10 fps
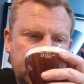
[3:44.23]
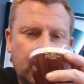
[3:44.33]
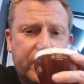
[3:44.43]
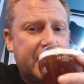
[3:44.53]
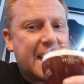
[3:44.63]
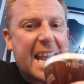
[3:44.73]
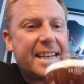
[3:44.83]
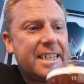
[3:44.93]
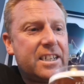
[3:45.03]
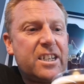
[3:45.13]
Not getting
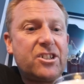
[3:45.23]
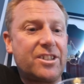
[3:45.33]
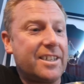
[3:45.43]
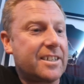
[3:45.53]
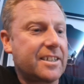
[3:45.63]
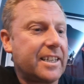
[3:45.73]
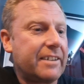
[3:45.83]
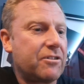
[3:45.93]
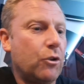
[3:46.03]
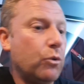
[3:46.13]
any yeastiness in
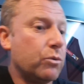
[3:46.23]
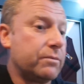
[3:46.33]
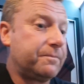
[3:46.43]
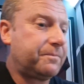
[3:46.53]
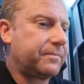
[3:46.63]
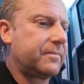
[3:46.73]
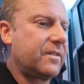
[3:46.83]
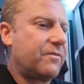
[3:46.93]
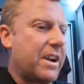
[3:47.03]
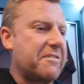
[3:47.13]
there at all.
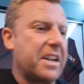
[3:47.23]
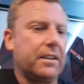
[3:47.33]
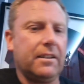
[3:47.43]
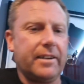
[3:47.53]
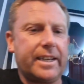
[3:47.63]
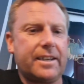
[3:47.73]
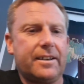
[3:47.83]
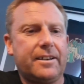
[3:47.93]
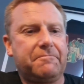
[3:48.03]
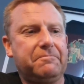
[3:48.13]
Very unlike
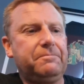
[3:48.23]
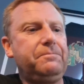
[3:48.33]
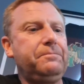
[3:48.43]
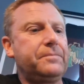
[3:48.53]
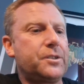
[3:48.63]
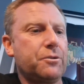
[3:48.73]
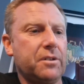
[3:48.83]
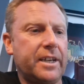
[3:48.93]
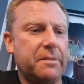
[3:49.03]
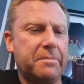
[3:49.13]
sort of
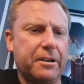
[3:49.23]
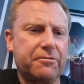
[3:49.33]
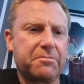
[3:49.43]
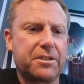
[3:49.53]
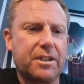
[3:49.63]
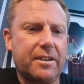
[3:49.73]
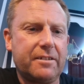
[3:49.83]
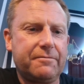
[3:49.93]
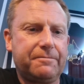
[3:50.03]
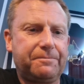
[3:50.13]
like the Belgium
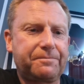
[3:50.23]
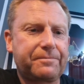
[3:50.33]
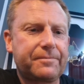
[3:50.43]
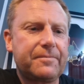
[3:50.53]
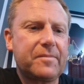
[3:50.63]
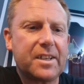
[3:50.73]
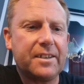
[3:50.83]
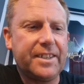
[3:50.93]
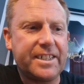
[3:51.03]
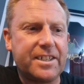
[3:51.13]
style.
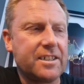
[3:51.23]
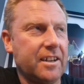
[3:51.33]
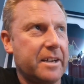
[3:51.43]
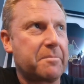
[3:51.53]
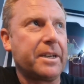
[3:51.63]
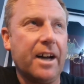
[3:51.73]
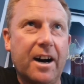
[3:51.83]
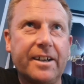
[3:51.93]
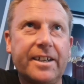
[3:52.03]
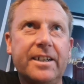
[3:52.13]
This is like
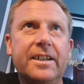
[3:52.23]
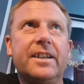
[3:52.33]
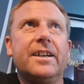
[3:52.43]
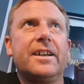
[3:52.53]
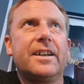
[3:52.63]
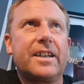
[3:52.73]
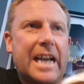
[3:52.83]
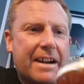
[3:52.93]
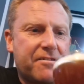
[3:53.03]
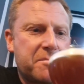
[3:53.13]
banana,
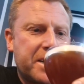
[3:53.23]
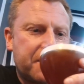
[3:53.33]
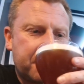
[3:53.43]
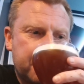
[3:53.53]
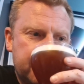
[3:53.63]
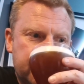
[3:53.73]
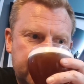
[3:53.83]
caramel.